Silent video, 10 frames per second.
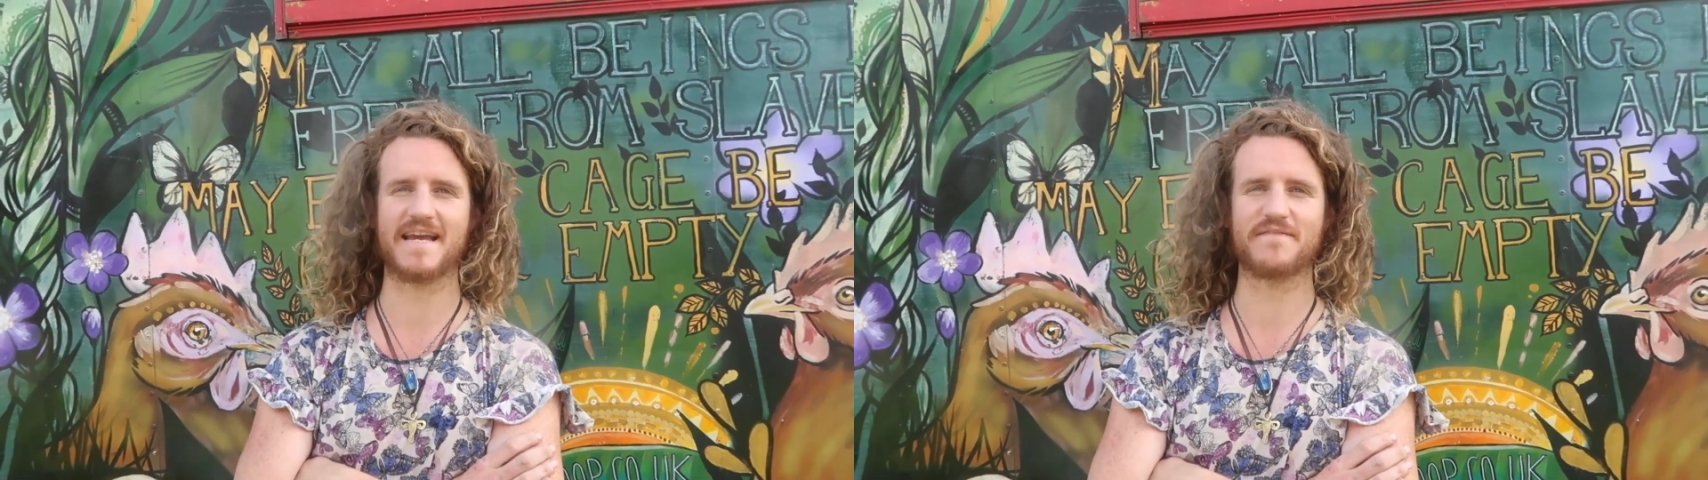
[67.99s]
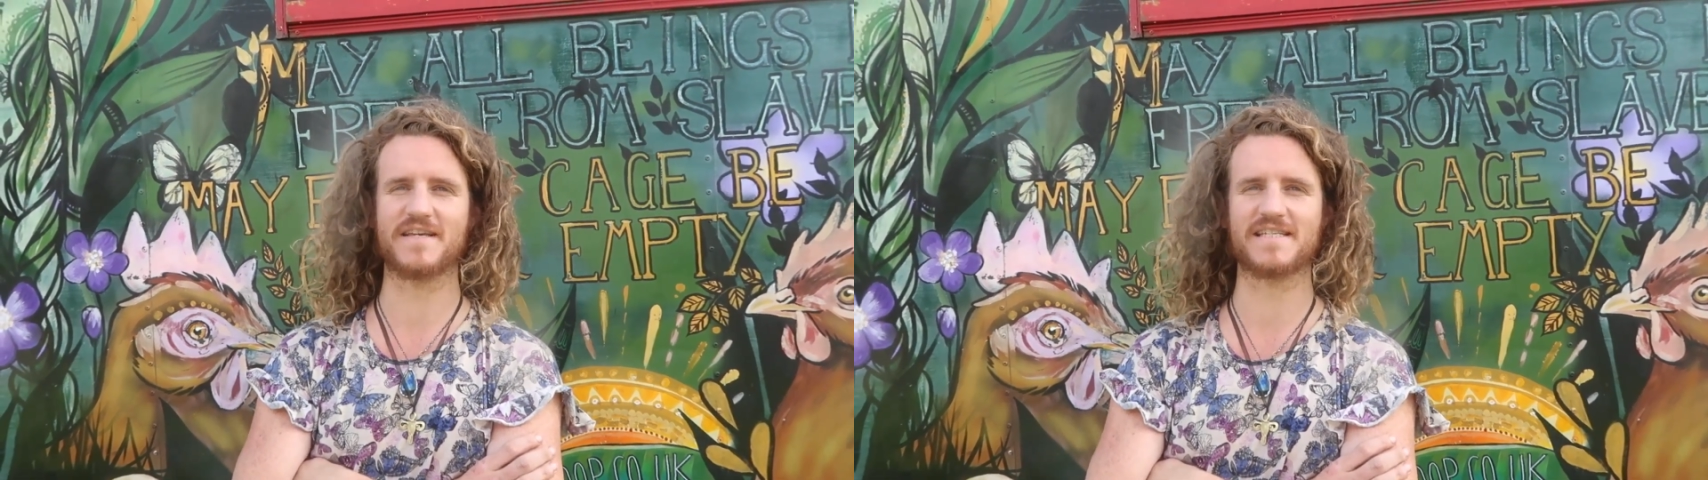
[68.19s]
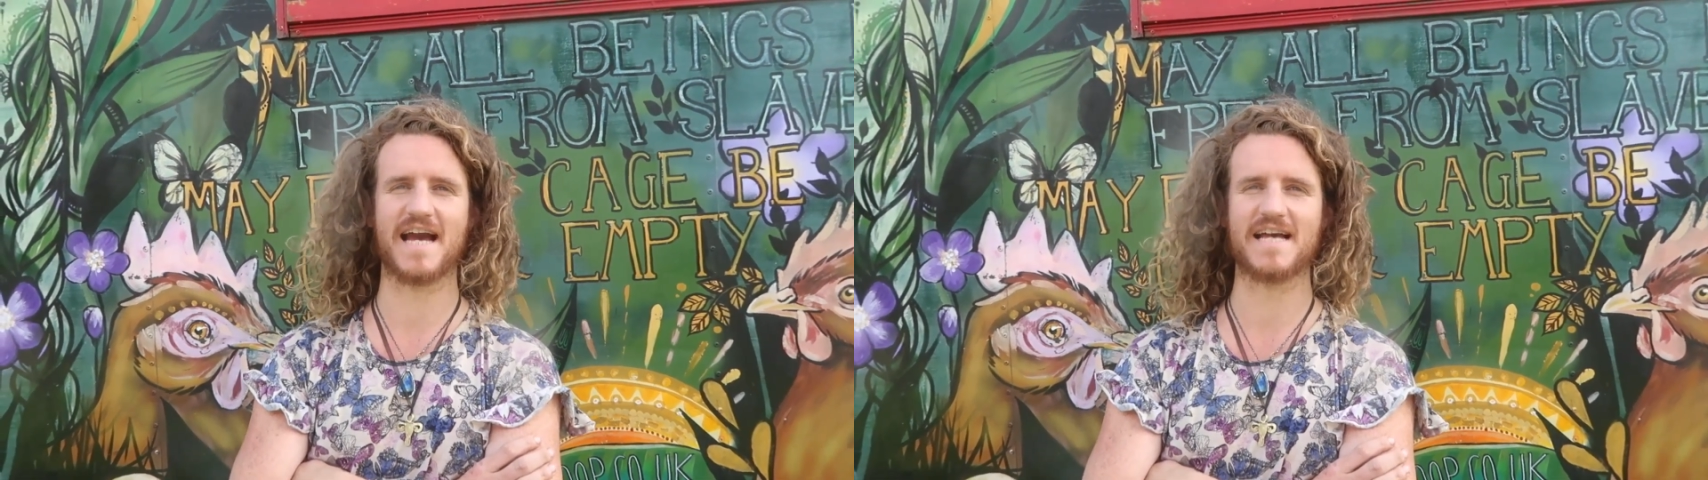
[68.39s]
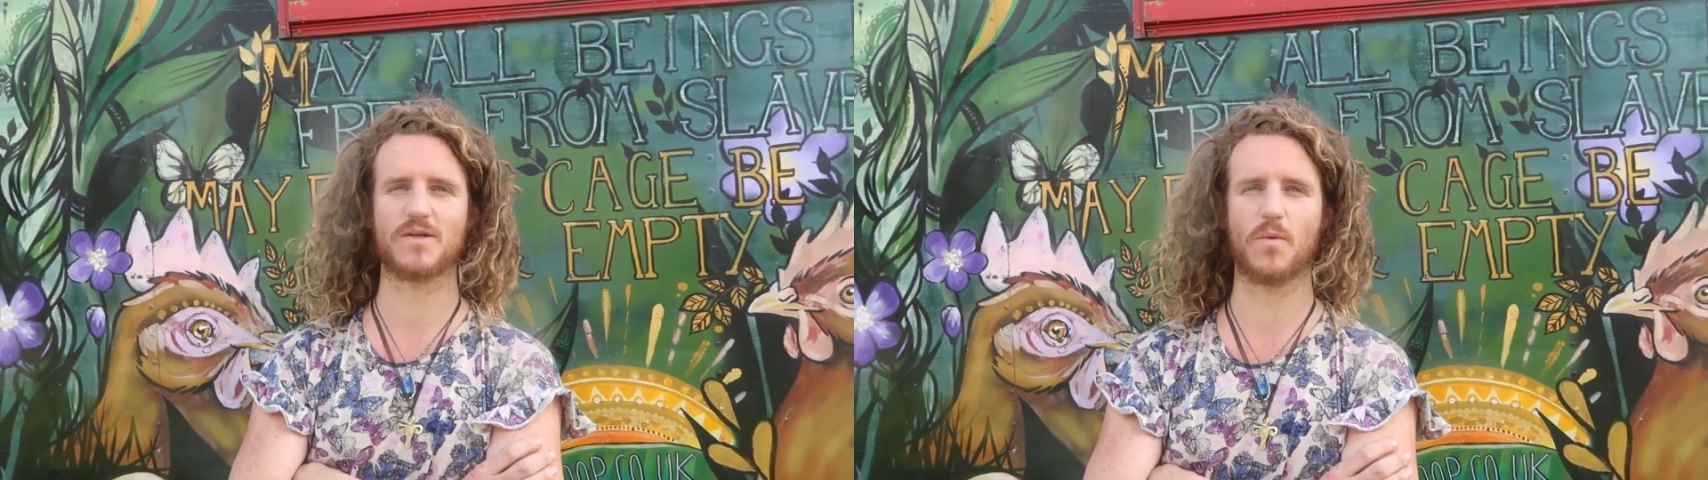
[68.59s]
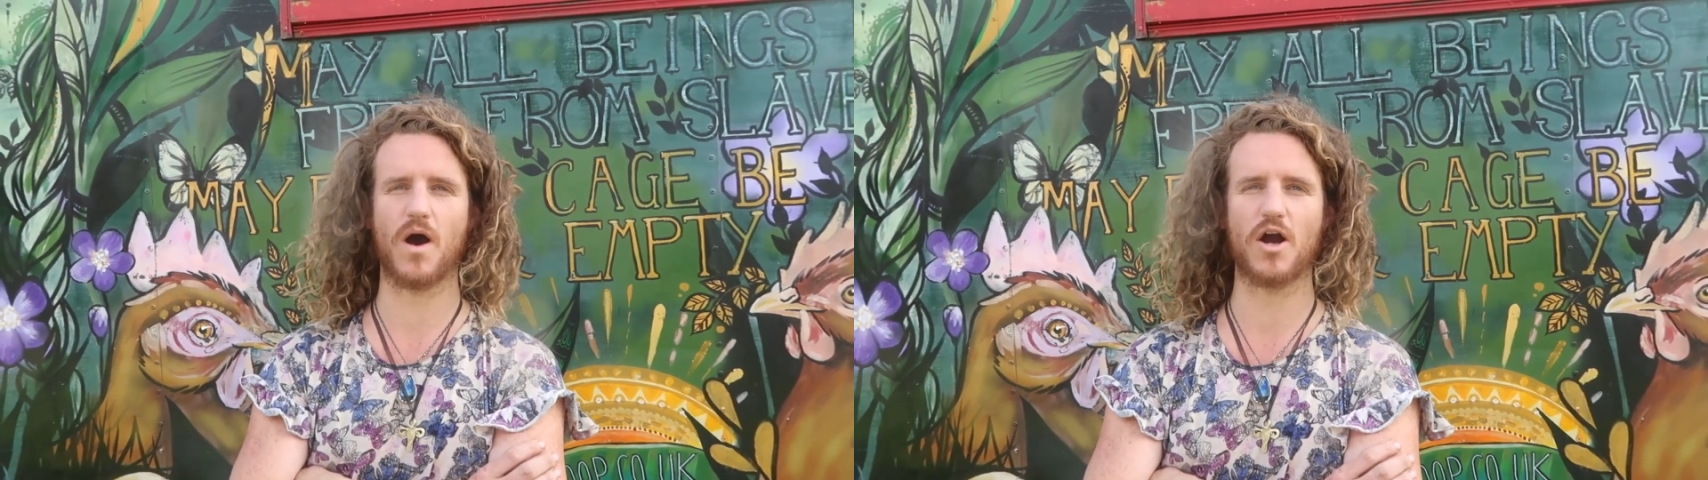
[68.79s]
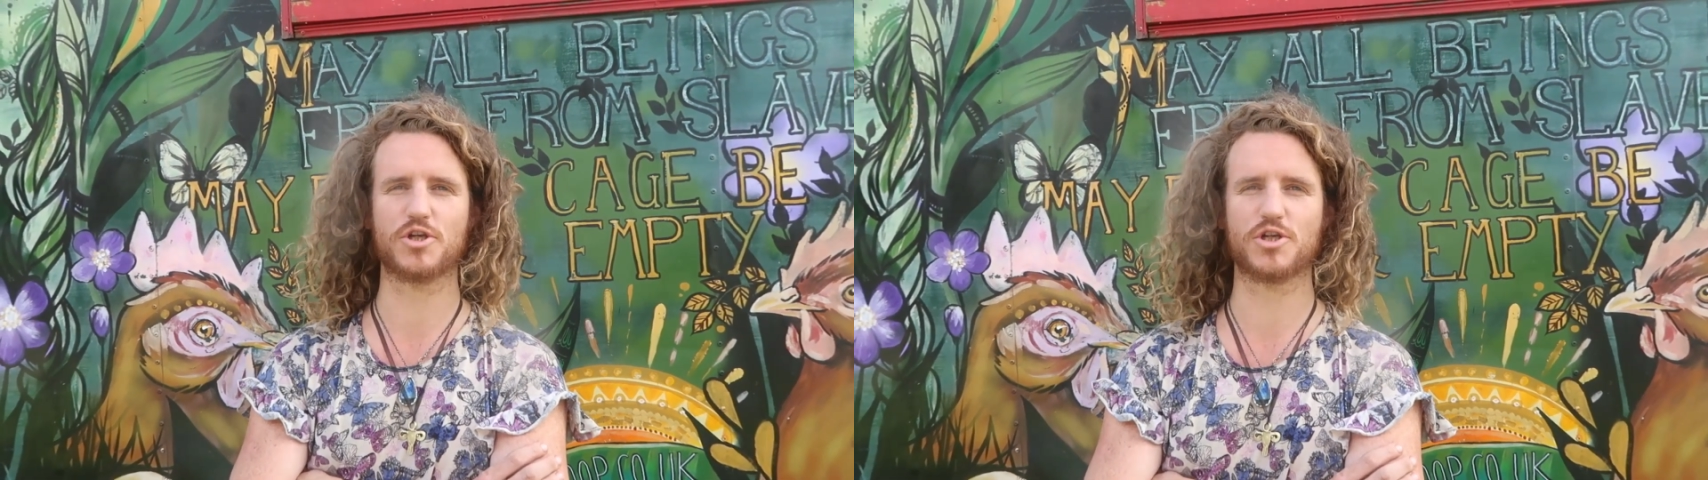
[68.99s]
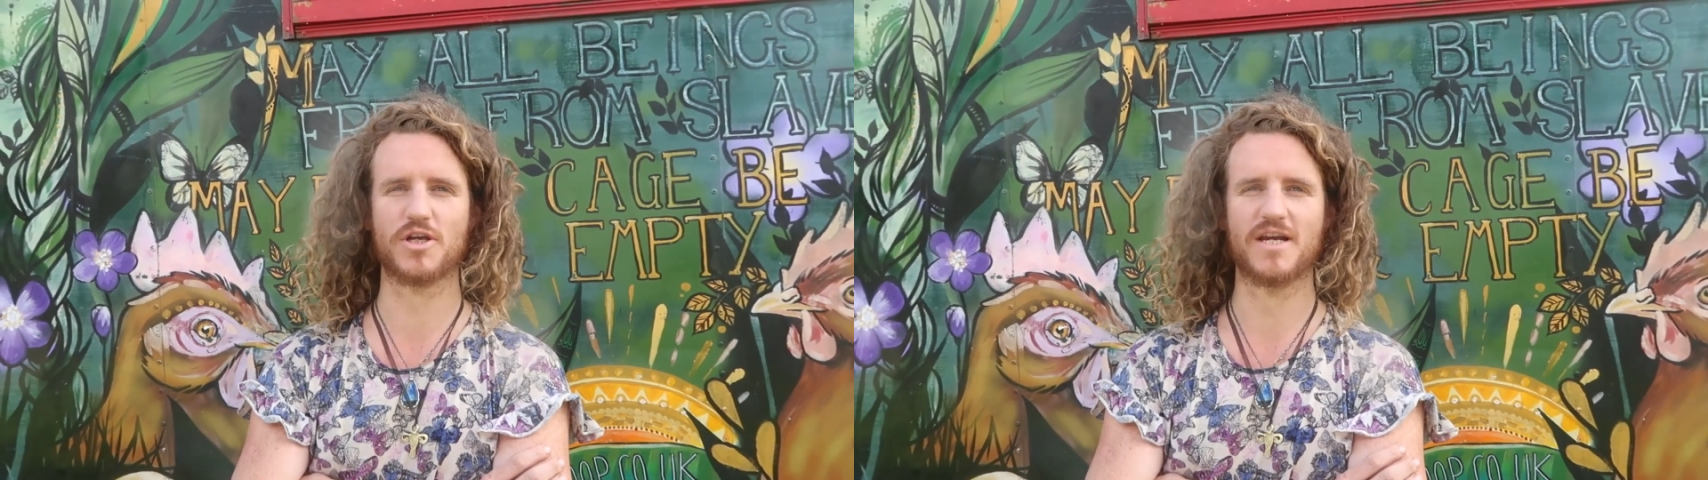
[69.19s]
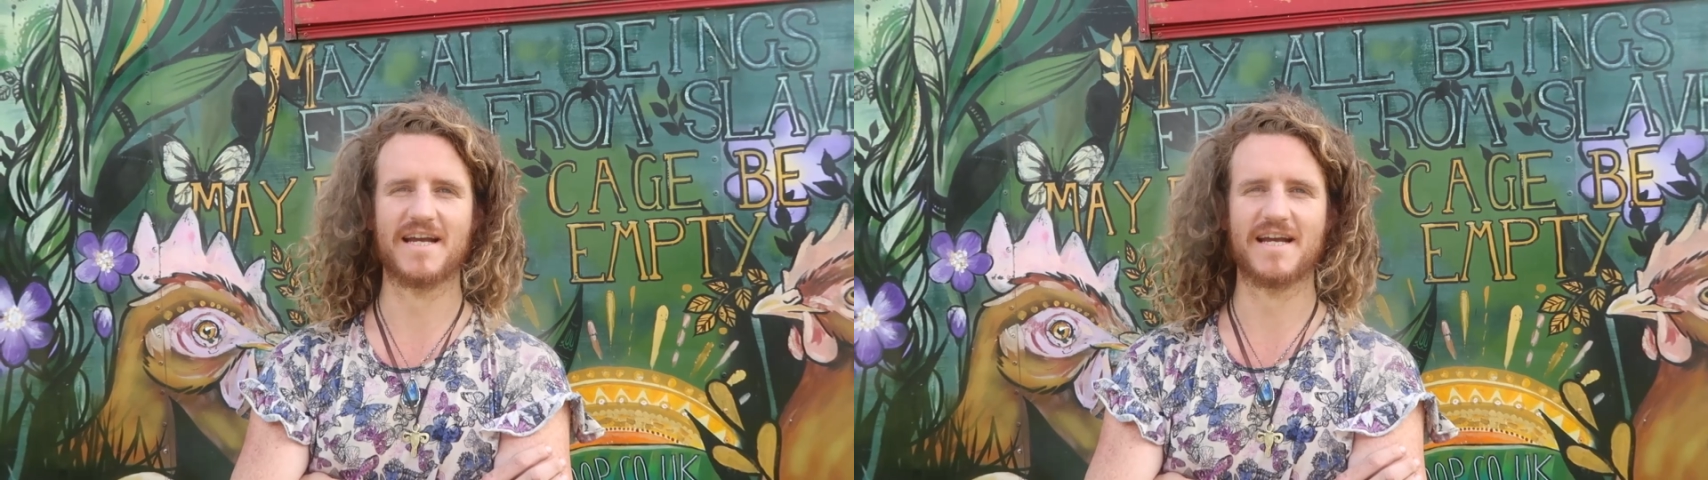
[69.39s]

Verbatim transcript: "Give these guys a wash."